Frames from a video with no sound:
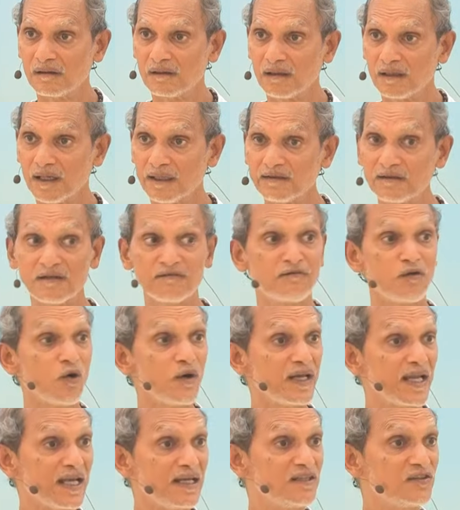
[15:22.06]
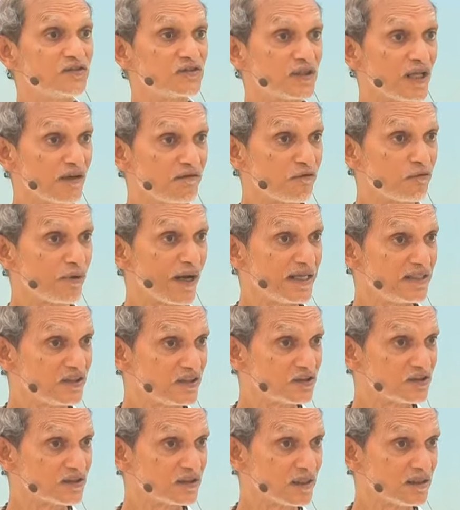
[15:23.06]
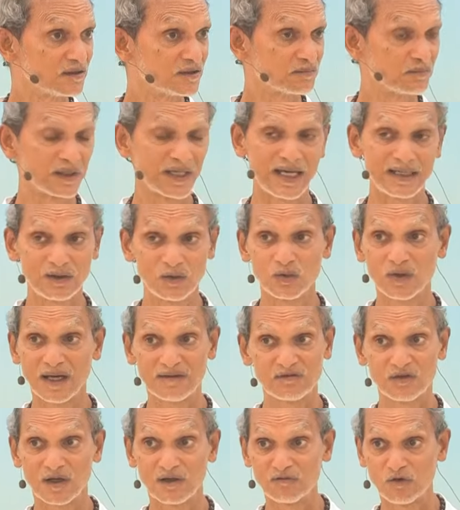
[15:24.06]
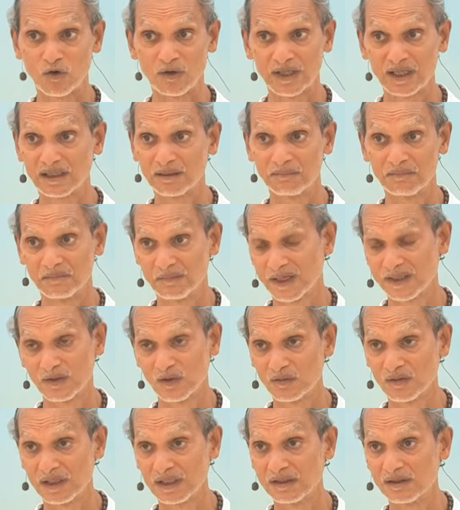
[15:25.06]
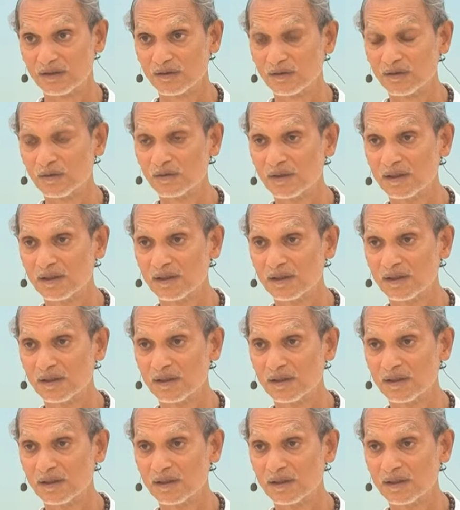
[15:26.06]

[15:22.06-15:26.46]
And to avoid any self-righteousness, but I don't have to avoid it. I don't need to.